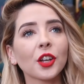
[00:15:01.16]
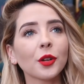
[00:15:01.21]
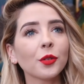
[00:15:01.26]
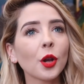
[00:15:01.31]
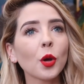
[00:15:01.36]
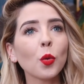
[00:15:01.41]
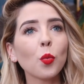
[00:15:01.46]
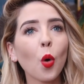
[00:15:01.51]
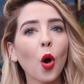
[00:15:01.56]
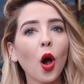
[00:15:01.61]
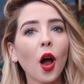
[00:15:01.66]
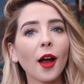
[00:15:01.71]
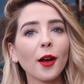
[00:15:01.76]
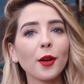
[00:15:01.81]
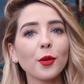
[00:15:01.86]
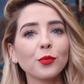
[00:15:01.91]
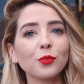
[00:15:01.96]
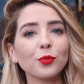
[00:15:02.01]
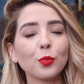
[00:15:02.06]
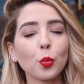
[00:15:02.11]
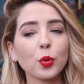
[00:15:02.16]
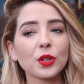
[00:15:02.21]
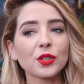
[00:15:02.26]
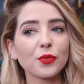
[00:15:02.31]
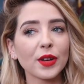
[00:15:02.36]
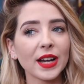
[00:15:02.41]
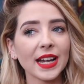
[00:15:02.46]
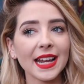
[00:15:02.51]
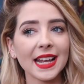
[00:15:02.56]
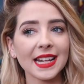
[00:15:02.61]
don't know what I
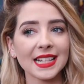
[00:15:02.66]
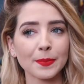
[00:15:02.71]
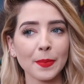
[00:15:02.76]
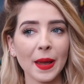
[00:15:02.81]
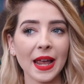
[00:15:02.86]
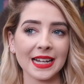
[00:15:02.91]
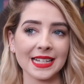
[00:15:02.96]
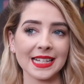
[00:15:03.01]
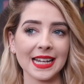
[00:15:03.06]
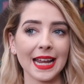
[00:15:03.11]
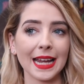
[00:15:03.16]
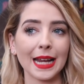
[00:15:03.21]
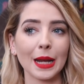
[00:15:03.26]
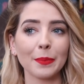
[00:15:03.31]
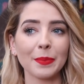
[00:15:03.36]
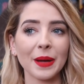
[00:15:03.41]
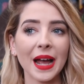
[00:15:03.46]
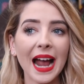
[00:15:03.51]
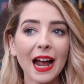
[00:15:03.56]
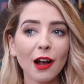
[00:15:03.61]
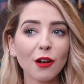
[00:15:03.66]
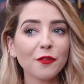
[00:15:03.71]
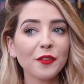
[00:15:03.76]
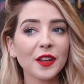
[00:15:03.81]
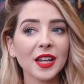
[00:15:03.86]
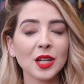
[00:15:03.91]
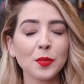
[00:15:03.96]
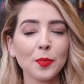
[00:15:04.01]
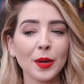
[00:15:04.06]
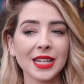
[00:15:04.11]
was really expecting, but
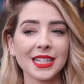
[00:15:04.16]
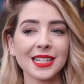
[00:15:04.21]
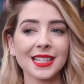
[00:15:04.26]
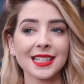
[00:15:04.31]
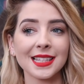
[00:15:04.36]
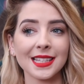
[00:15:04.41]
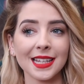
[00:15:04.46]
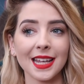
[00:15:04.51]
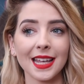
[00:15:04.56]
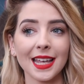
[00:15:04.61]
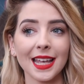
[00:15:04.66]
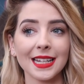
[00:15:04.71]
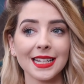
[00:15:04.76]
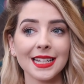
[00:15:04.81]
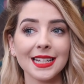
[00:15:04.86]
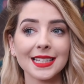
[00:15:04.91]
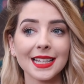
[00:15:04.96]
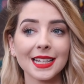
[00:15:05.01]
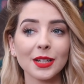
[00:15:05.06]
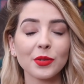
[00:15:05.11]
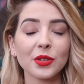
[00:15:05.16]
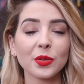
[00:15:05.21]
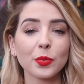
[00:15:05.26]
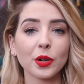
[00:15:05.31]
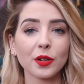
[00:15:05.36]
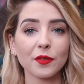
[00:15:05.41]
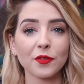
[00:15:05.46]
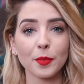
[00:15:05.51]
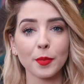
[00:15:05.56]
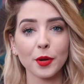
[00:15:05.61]
Alfie had been to see it and he said it was
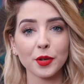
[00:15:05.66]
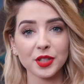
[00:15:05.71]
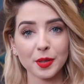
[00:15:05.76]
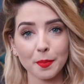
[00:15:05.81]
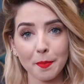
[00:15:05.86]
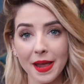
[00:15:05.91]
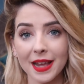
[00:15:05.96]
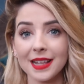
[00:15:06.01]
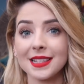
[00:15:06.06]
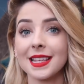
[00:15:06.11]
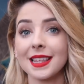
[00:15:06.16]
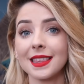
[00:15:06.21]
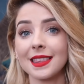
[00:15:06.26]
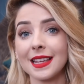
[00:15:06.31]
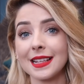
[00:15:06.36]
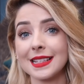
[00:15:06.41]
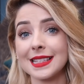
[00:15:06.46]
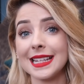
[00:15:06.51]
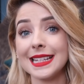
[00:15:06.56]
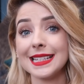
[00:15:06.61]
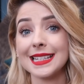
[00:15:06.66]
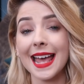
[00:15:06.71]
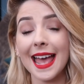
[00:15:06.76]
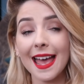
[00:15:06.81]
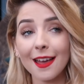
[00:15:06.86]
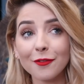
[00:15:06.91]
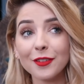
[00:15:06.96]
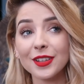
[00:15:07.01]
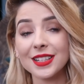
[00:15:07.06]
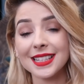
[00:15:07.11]
one of the most amazing things he'd
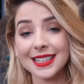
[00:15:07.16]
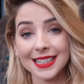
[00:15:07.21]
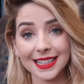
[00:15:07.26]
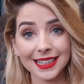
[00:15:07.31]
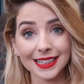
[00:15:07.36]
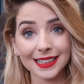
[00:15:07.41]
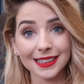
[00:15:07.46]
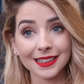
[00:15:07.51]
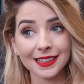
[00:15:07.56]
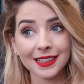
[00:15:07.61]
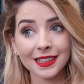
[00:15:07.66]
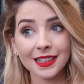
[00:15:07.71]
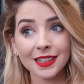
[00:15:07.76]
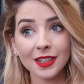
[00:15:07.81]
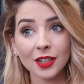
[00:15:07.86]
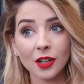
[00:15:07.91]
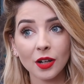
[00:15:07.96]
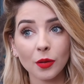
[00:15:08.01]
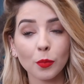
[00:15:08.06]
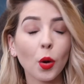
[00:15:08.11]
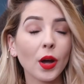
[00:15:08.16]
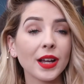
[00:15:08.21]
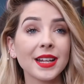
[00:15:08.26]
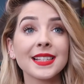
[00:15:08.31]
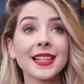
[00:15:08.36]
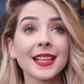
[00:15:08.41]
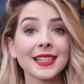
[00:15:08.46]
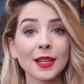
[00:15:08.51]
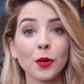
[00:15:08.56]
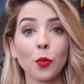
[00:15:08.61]
ever seen. Well,
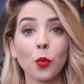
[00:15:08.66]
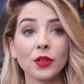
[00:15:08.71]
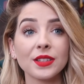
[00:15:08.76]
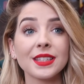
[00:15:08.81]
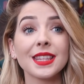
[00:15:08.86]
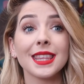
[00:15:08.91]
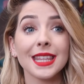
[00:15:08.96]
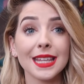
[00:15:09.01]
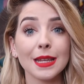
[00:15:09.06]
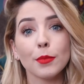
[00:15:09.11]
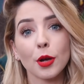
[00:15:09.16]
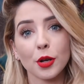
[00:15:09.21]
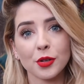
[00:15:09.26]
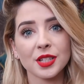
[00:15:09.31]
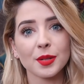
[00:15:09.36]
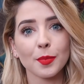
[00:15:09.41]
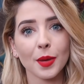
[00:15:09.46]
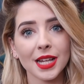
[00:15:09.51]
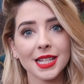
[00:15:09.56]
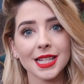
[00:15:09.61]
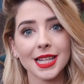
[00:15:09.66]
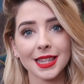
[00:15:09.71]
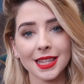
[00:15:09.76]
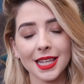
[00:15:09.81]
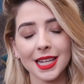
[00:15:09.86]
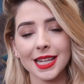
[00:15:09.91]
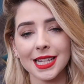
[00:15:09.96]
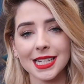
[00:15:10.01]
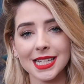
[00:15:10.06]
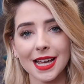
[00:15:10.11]
he says it was the most amazing
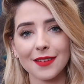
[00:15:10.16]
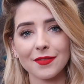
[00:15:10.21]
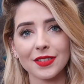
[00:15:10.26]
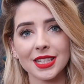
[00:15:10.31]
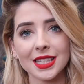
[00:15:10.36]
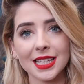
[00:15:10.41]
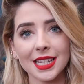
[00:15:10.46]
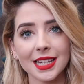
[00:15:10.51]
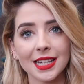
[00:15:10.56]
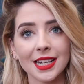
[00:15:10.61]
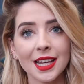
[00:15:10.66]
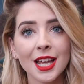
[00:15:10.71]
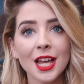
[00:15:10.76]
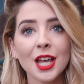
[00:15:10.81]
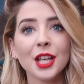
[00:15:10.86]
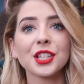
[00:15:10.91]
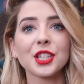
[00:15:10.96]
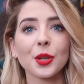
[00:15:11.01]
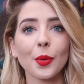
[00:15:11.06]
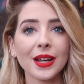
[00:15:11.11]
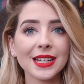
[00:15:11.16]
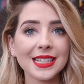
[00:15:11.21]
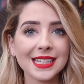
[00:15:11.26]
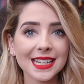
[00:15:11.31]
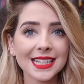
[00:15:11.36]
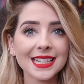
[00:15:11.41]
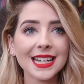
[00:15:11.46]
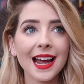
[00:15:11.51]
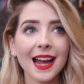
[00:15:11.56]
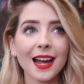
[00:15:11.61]
thing he'd ever seen. So I
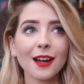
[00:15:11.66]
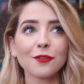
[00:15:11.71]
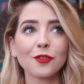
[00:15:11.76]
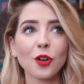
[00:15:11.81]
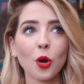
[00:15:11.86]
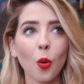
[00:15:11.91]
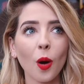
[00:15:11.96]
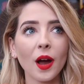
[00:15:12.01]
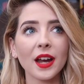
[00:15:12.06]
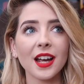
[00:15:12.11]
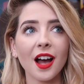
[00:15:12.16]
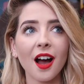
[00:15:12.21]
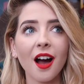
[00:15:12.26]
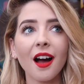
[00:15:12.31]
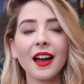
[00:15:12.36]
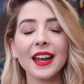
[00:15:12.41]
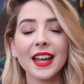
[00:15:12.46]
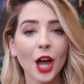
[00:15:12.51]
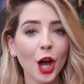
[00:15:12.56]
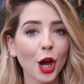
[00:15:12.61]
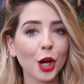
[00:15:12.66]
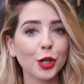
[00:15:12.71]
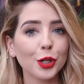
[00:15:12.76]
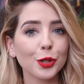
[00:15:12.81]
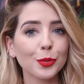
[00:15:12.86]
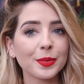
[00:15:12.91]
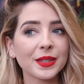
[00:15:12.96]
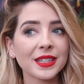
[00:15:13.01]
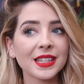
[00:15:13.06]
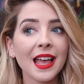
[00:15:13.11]
did have quite high
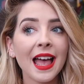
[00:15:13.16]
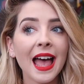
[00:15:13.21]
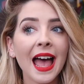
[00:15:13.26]
hopes,